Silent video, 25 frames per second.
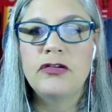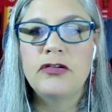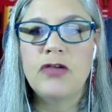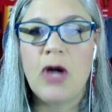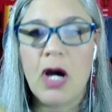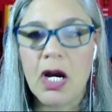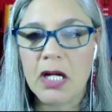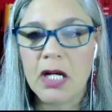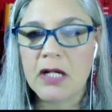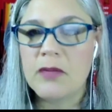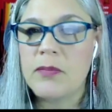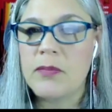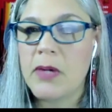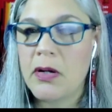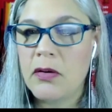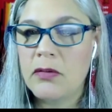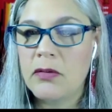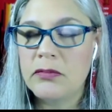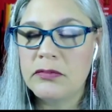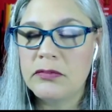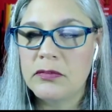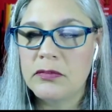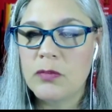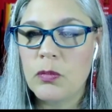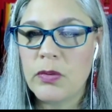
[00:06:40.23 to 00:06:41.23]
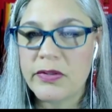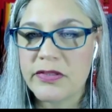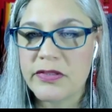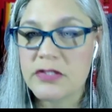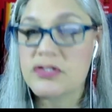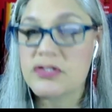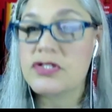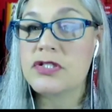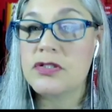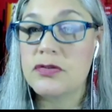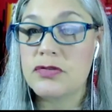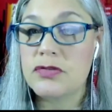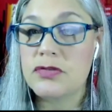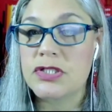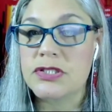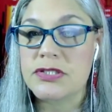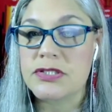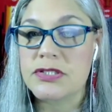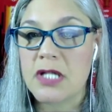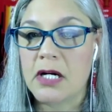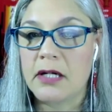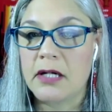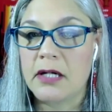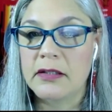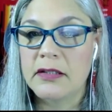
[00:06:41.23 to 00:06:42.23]
talk about what the
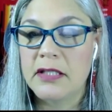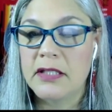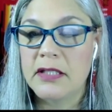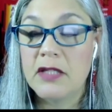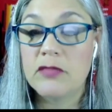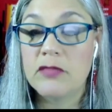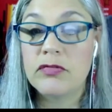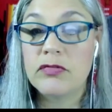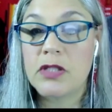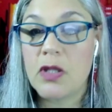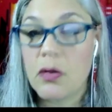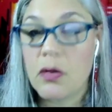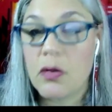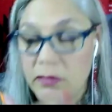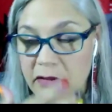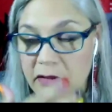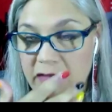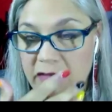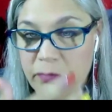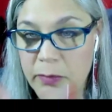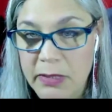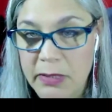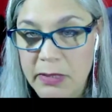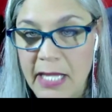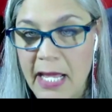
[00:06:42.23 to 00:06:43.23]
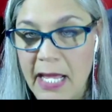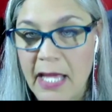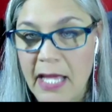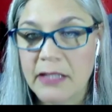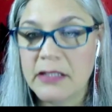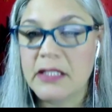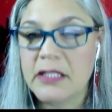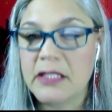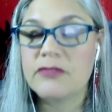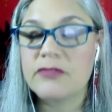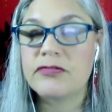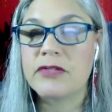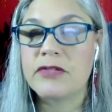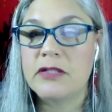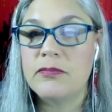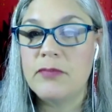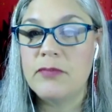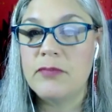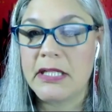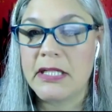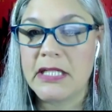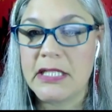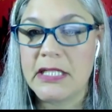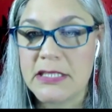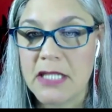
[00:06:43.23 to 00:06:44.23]
solutions are, even though they've been hand gifted
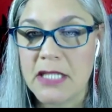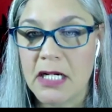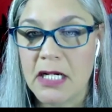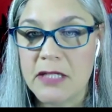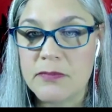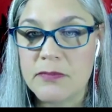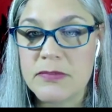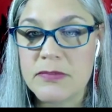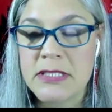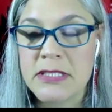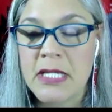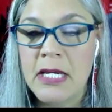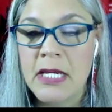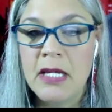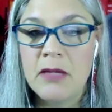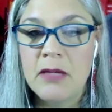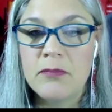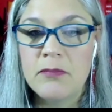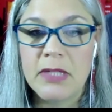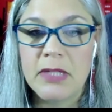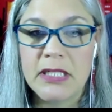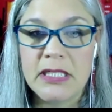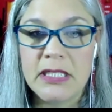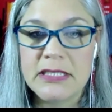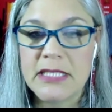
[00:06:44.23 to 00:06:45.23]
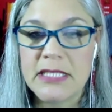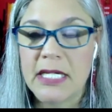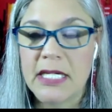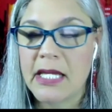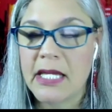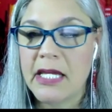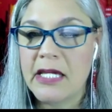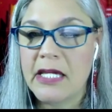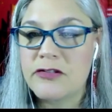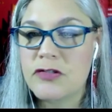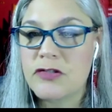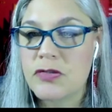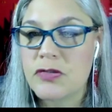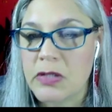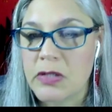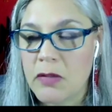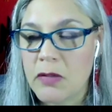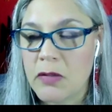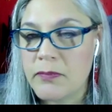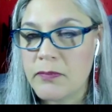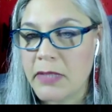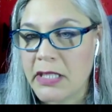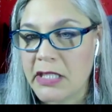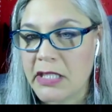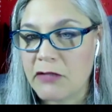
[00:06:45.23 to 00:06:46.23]
many times, many decades
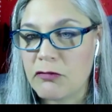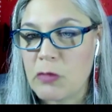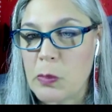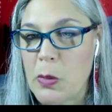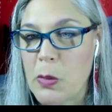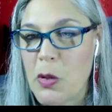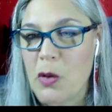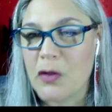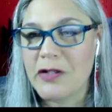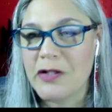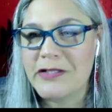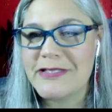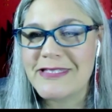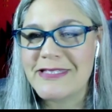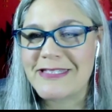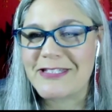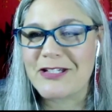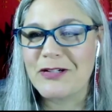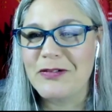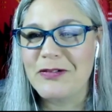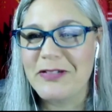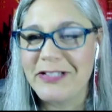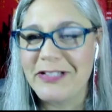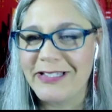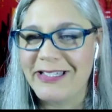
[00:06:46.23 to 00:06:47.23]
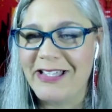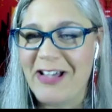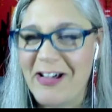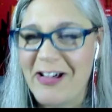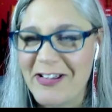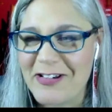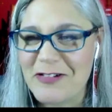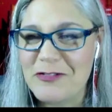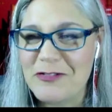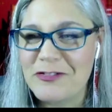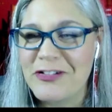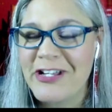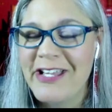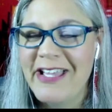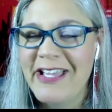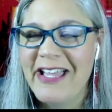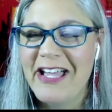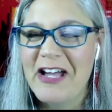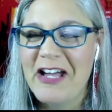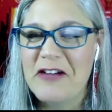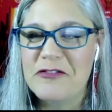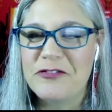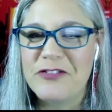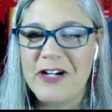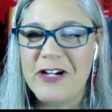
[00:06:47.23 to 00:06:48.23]
throughout many reports to a lot of
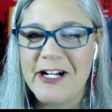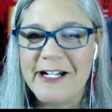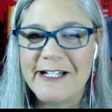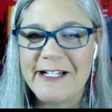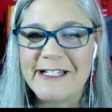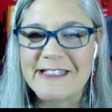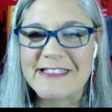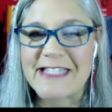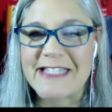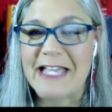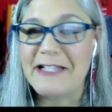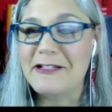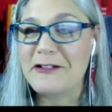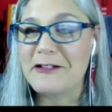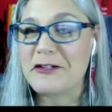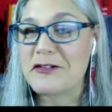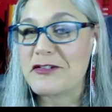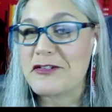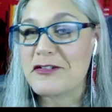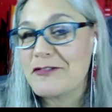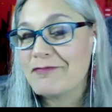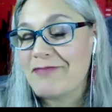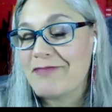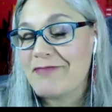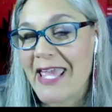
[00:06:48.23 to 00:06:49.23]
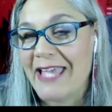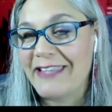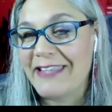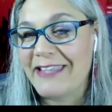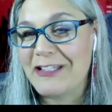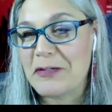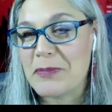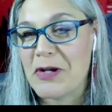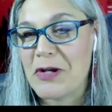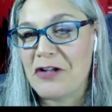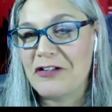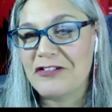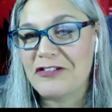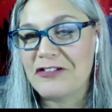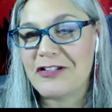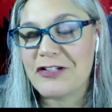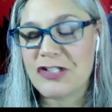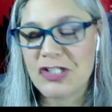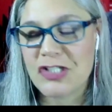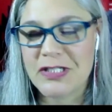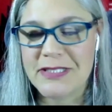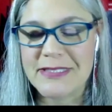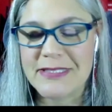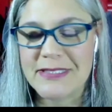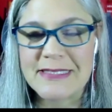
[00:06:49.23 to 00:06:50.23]
settlers and their
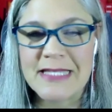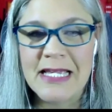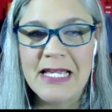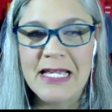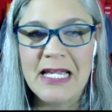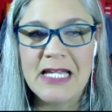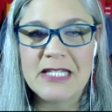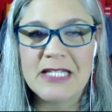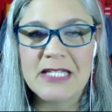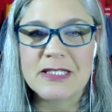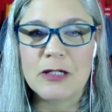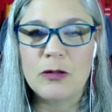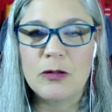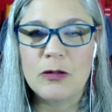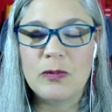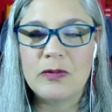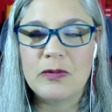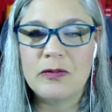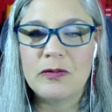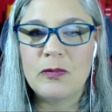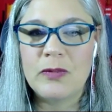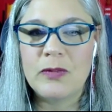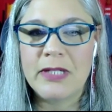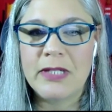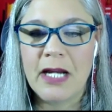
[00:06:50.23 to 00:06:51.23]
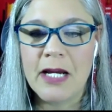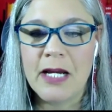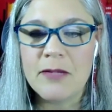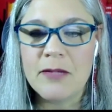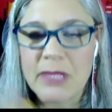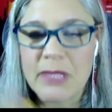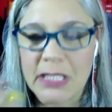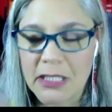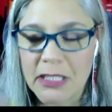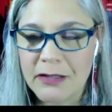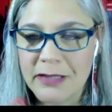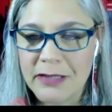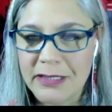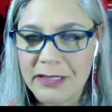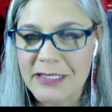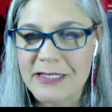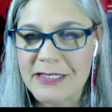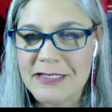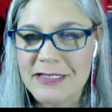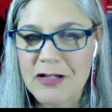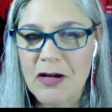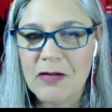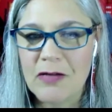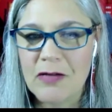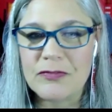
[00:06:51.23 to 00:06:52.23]
politicians. So when I'm hearing
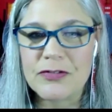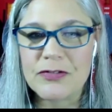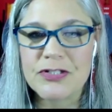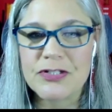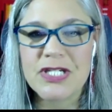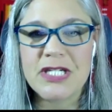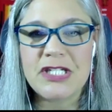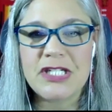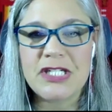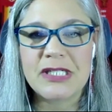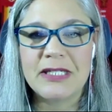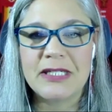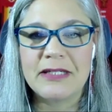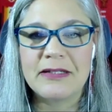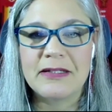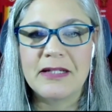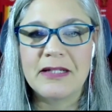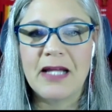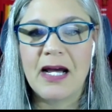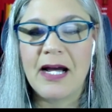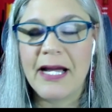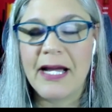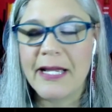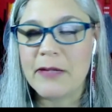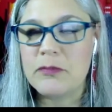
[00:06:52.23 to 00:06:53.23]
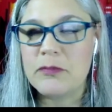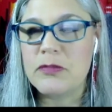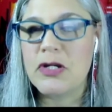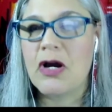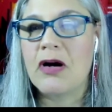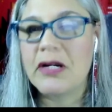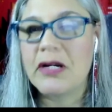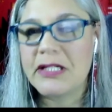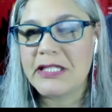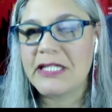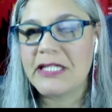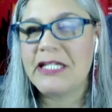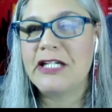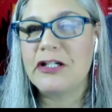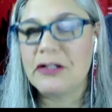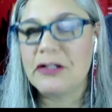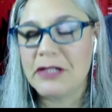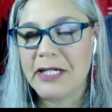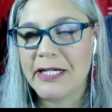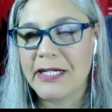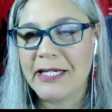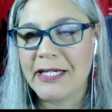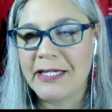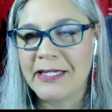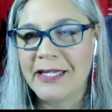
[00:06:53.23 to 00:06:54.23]
this conversation, I'm not
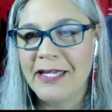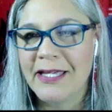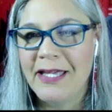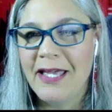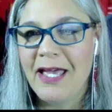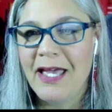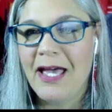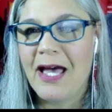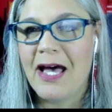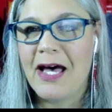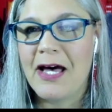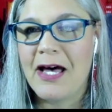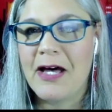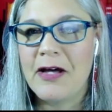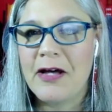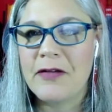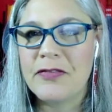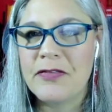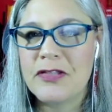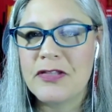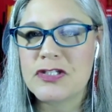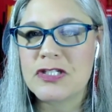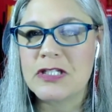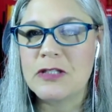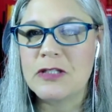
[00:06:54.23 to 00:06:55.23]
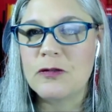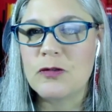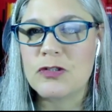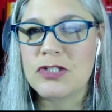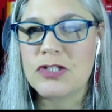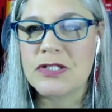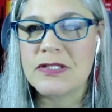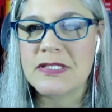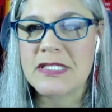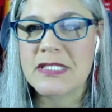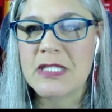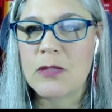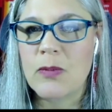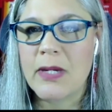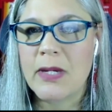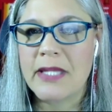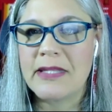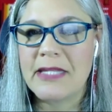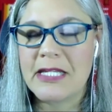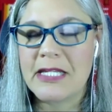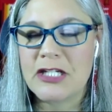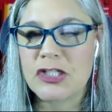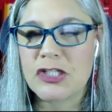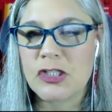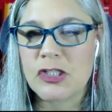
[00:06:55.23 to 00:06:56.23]
hearing the solutions the way
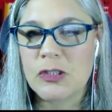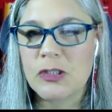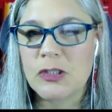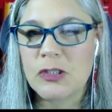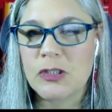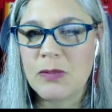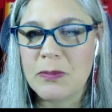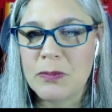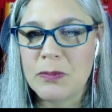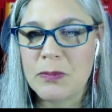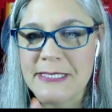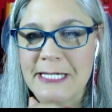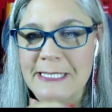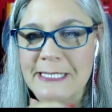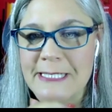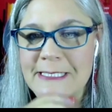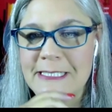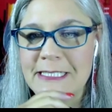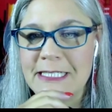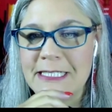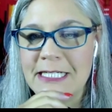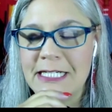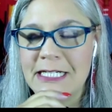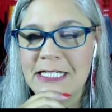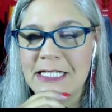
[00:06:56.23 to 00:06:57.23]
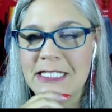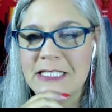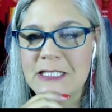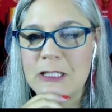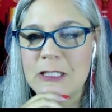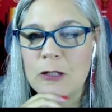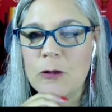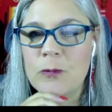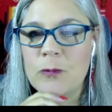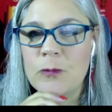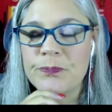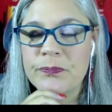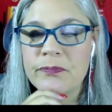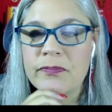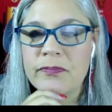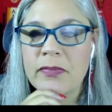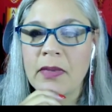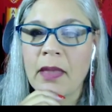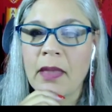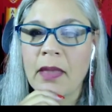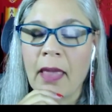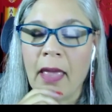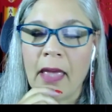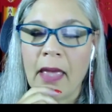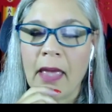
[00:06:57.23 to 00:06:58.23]
they should be presented. So
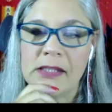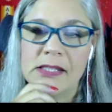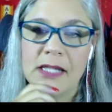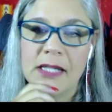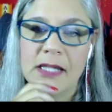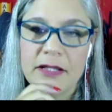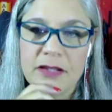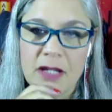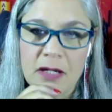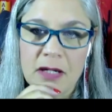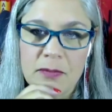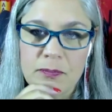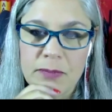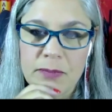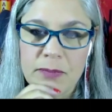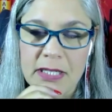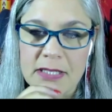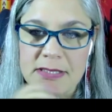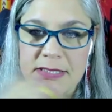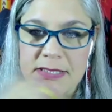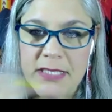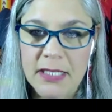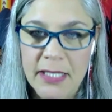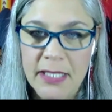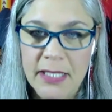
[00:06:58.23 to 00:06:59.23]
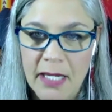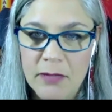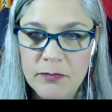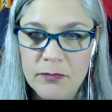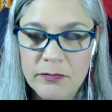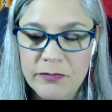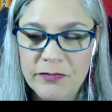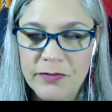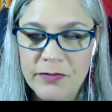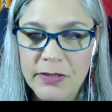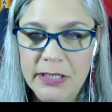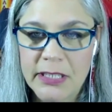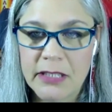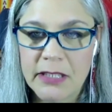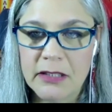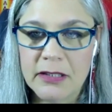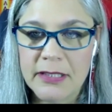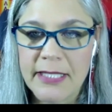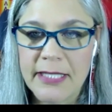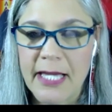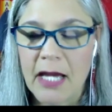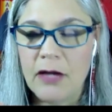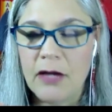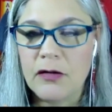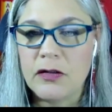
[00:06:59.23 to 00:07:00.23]
I thought, because I am here
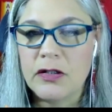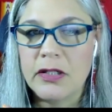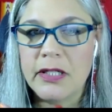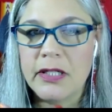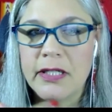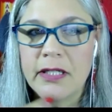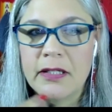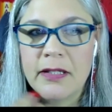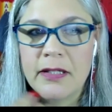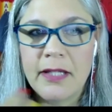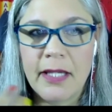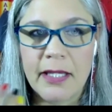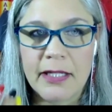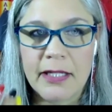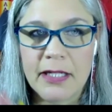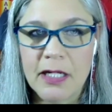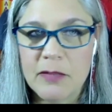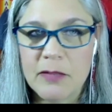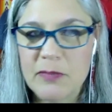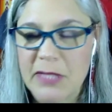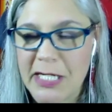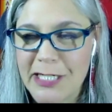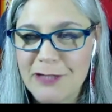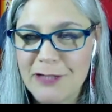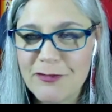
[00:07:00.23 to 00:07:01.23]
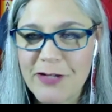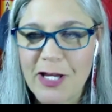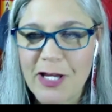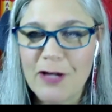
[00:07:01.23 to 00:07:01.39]
in Calgary and I'm Native